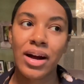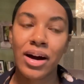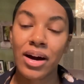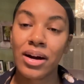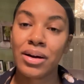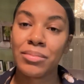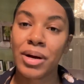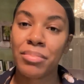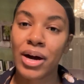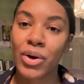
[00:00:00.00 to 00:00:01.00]

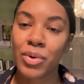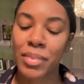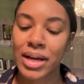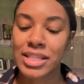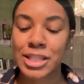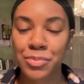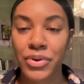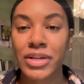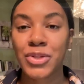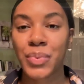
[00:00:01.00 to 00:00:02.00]
about my
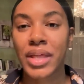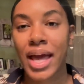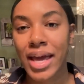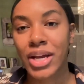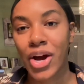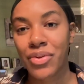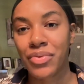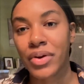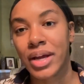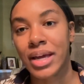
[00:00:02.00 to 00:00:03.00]
experience with head
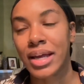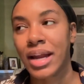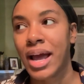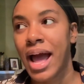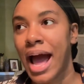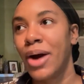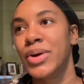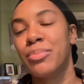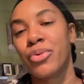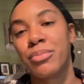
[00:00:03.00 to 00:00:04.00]
covering and how
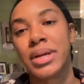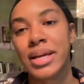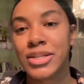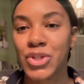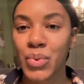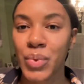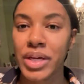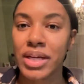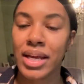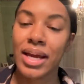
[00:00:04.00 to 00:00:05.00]
he brought me into
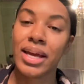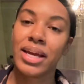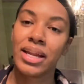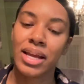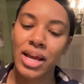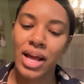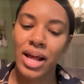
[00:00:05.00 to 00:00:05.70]
it, and